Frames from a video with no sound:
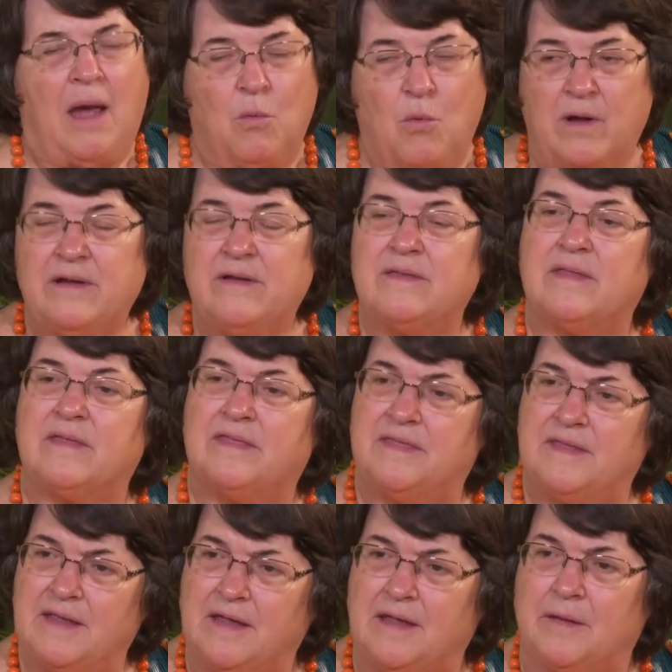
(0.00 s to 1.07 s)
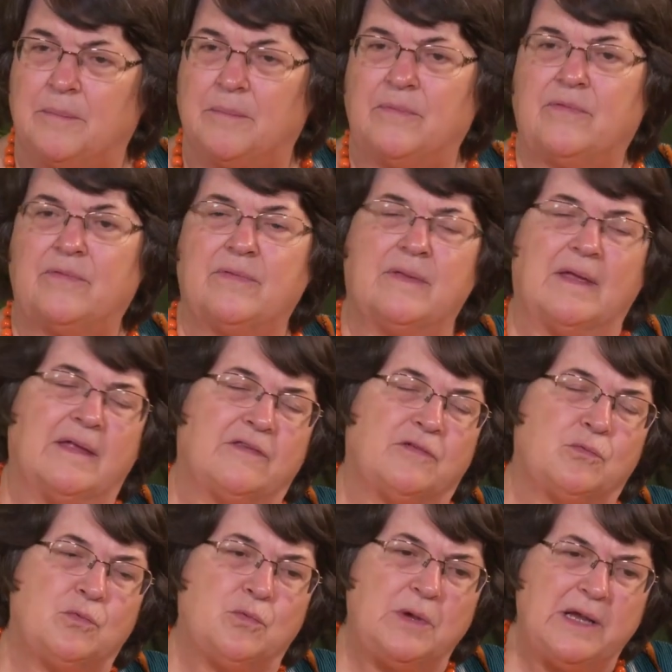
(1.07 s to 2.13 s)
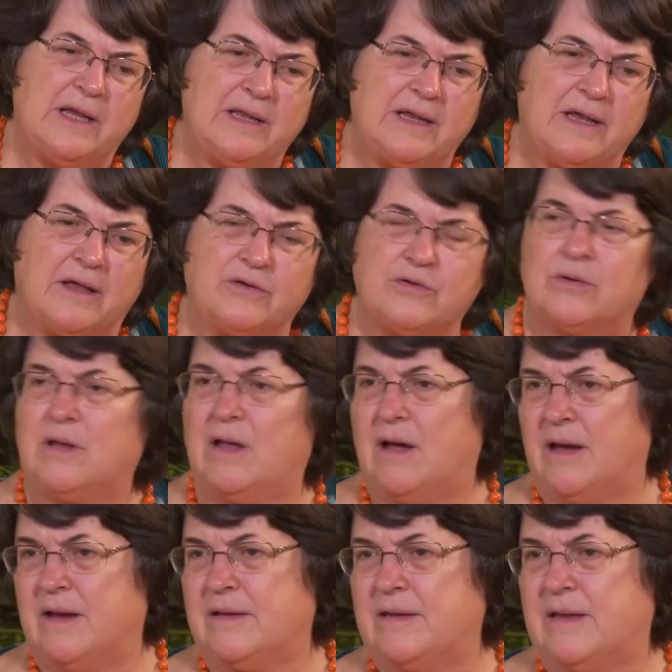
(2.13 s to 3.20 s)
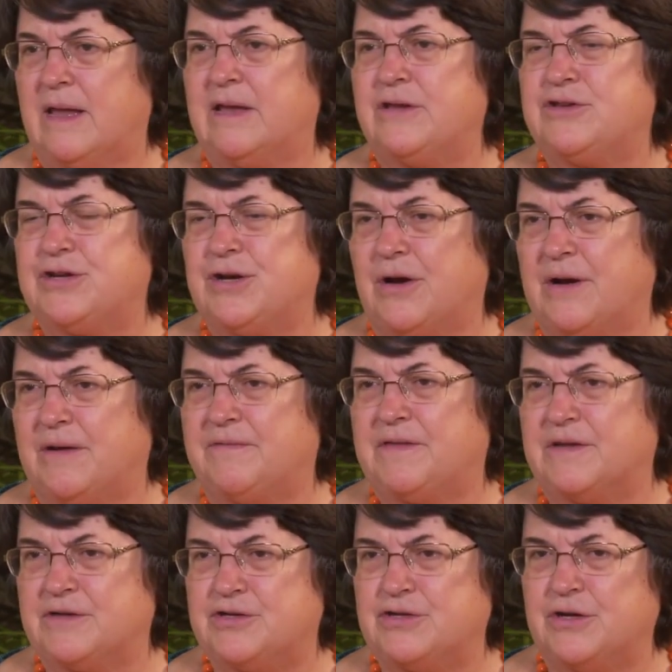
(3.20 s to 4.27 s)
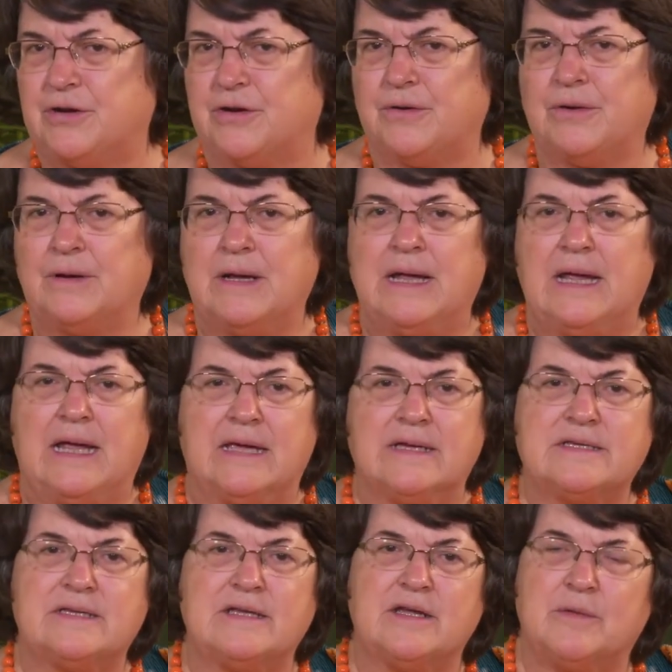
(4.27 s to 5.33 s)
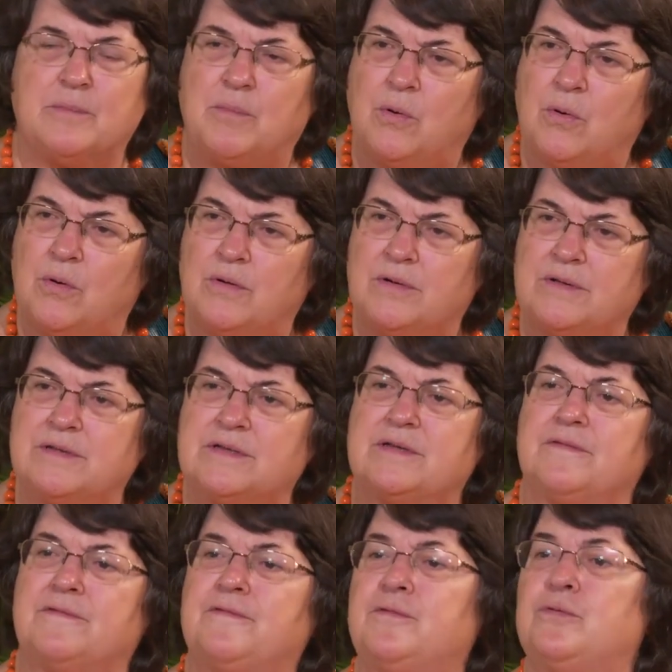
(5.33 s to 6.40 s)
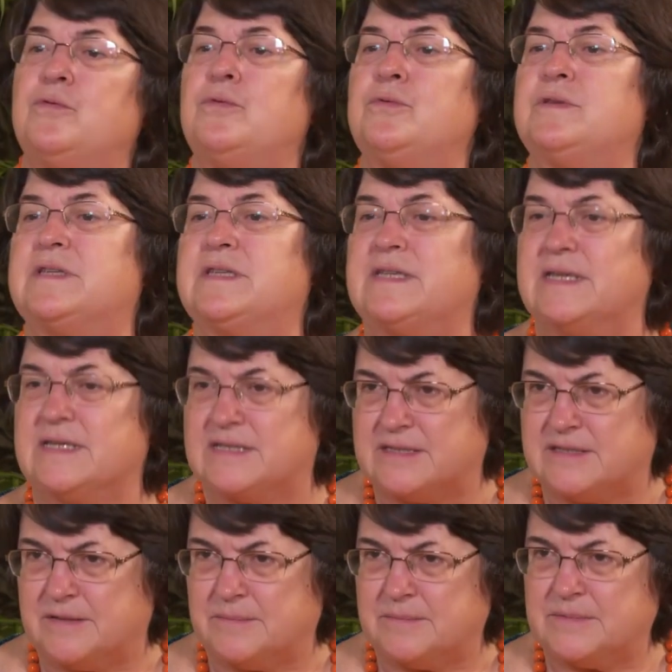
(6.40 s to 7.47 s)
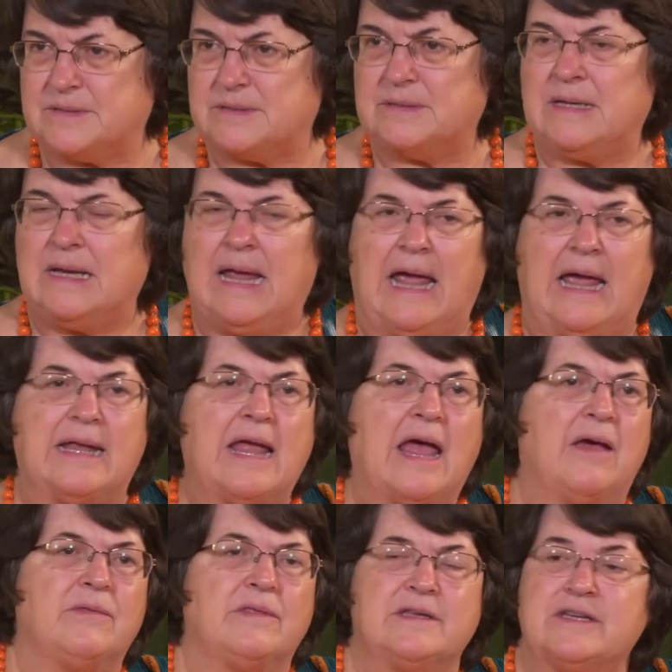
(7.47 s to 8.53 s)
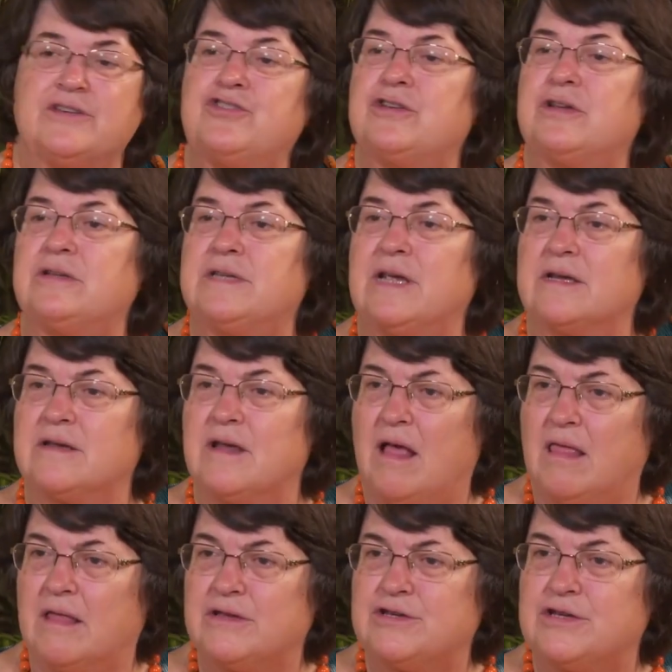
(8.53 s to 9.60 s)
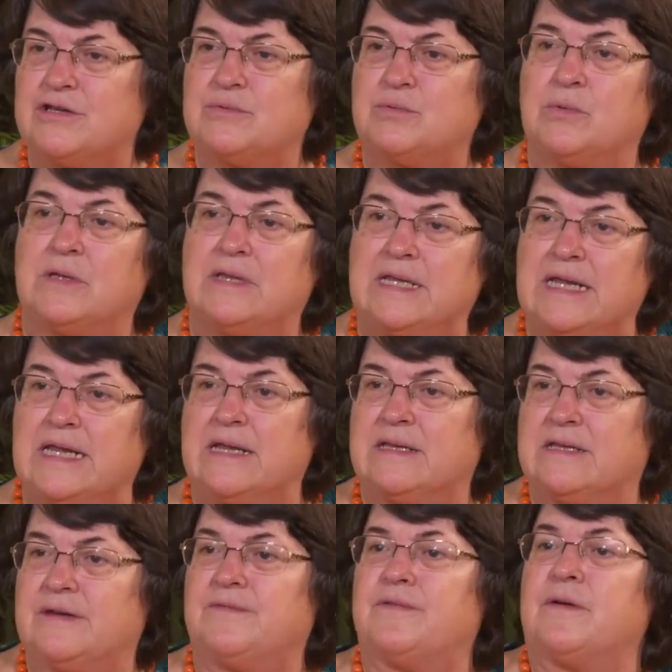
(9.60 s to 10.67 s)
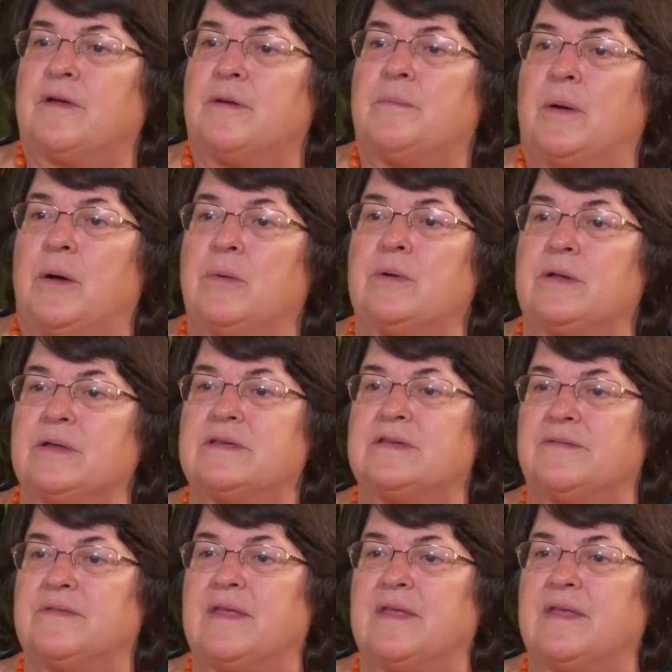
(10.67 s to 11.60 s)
one of the themes that's really underlying the AGRF this year is the importance of food systems and how the digital technologies will link different components